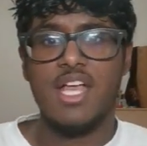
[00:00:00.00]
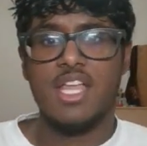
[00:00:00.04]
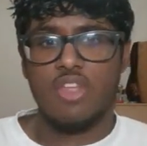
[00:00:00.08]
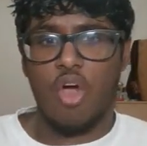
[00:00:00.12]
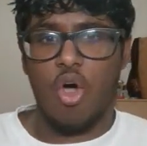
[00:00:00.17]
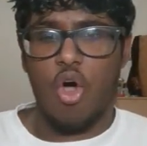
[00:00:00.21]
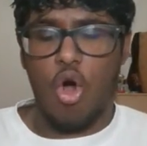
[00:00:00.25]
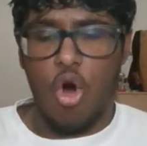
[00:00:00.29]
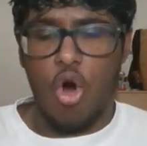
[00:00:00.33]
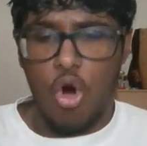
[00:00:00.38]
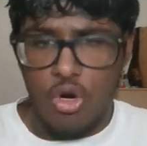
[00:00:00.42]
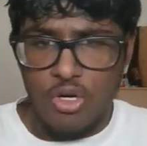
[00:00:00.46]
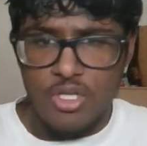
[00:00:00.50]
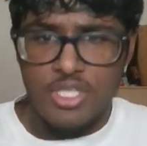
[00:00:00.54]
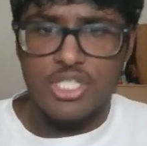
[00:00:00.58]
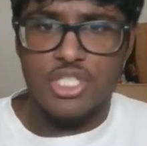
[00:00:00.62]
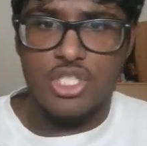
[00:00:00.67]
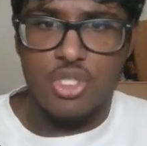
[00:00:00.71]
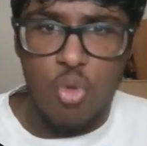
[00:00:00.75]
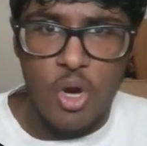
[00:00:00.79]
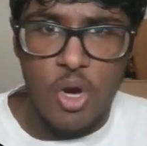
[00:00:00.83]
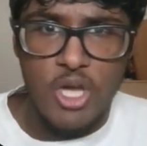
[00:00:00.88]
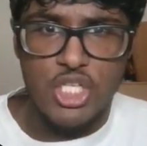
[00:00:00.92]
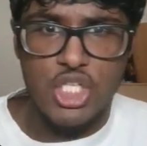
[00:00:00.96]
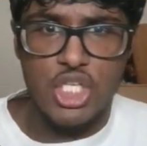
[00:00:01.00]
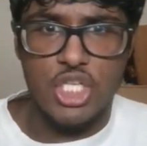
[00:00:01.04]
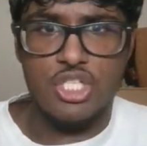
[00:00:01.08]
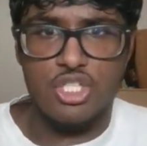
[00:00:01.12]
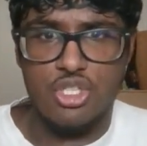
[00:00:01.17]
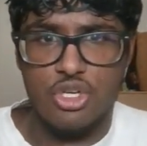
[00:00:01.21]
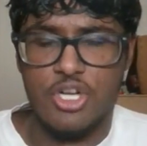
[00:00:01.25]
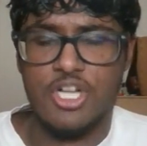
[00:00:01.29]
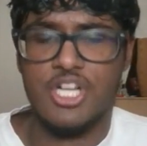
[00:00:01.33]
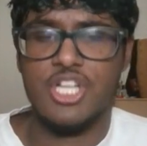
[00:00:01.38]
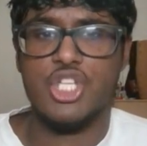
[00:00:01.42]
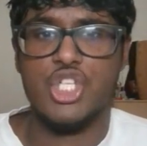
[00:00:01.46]
The hardest questions
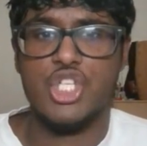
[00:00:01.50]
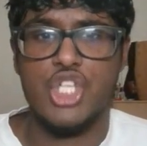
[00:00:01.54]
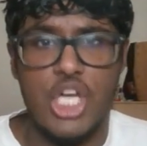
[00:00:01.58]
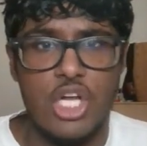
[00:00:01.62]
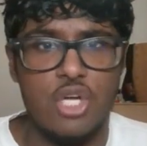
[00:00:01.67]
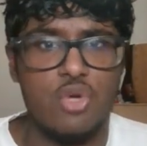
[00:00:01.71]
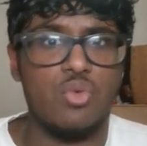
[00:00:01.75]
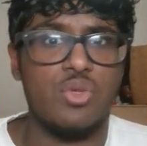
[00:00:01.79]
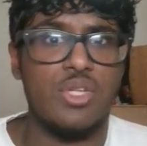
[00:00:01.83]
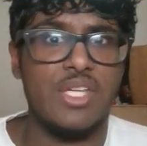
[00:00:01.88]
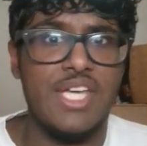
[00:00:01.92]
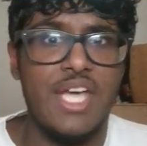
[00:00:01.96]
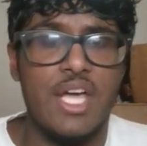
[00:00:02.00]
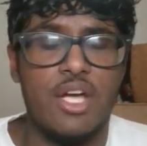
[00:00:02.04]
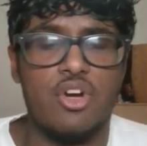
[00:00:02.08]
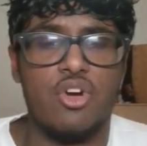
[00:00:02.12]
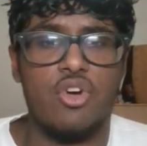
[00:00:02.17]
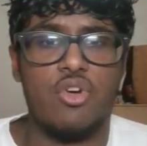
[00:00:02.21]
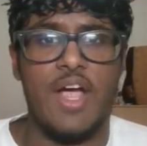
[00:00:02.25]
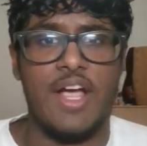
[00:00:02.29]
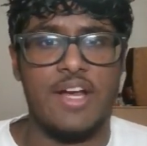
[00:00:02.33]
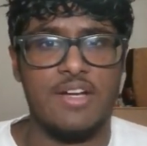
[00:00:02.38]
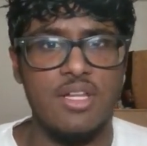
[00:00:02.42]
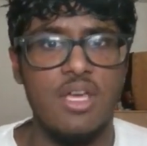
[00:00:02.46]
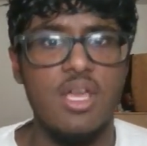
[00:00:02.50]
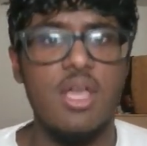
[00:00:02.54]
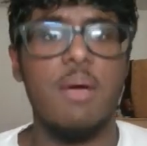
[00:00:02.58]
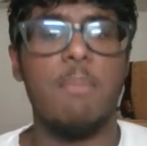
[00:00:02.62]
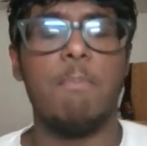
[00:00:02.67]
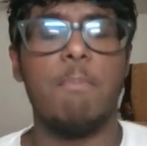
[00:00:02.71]
you're going to generally get correct.